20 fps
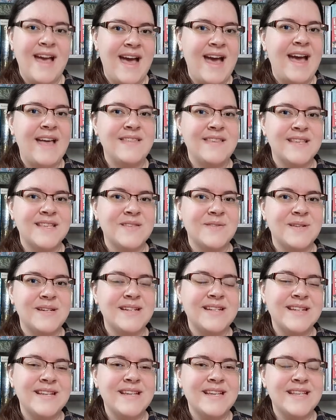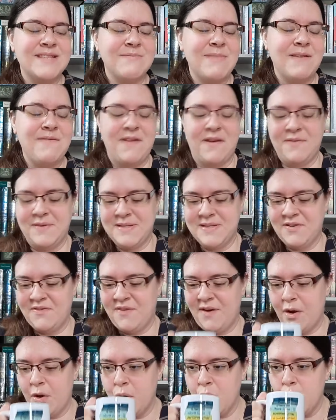And this one is my favorite so
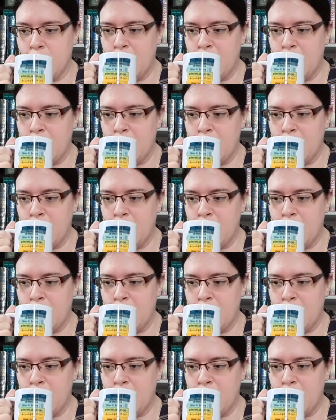far.